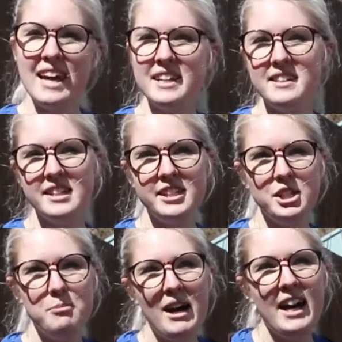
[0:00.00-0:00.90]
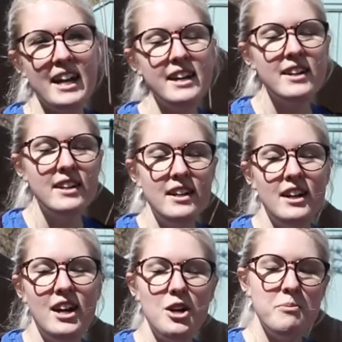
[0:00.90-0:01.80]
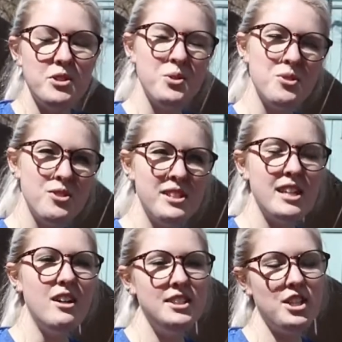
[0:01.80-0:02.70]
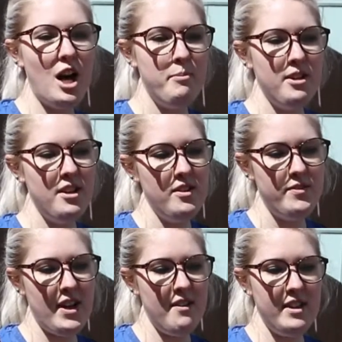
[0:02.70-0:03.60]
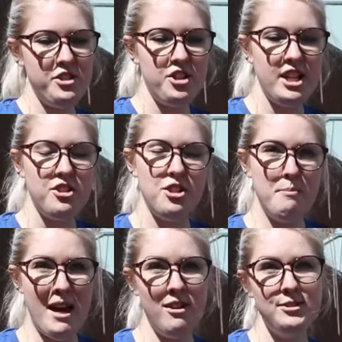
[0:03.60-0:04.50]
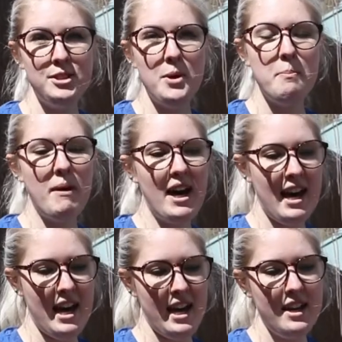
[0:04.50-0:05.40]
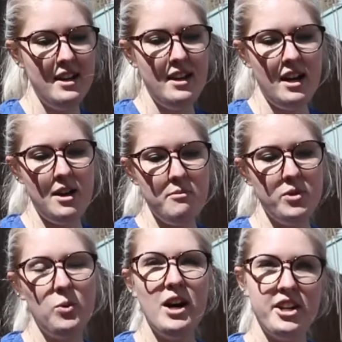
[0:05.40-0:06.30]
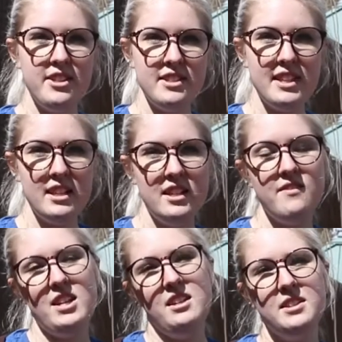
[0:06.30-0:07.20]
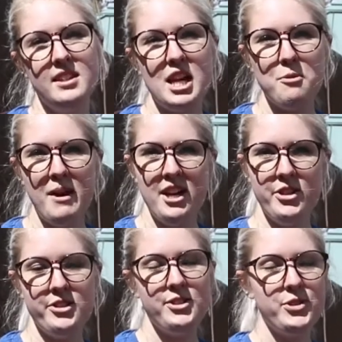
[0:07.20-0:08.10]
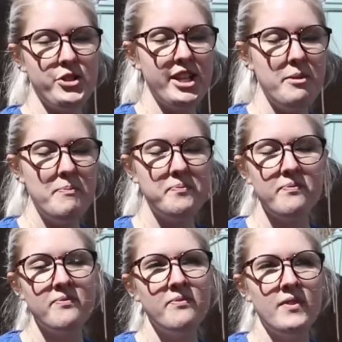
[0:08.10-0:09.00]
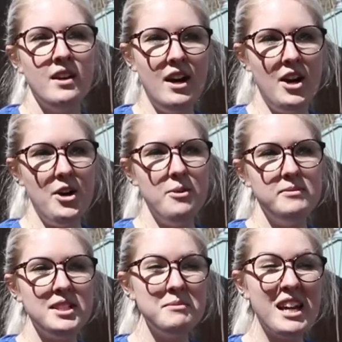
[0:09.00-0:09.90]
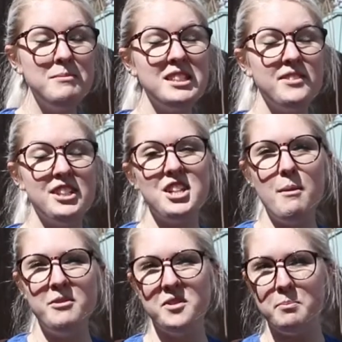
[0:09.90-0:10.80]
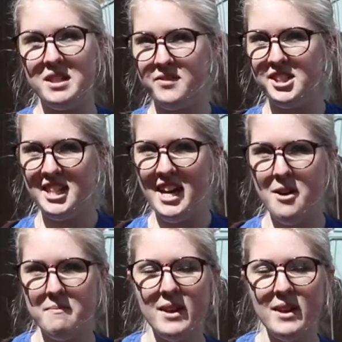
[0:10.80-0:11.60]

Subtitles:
anything nearby, usually on top of a vegetation mound by the water that they live in, the lake bed or the stream. Sometimes even on top of a beaver dam.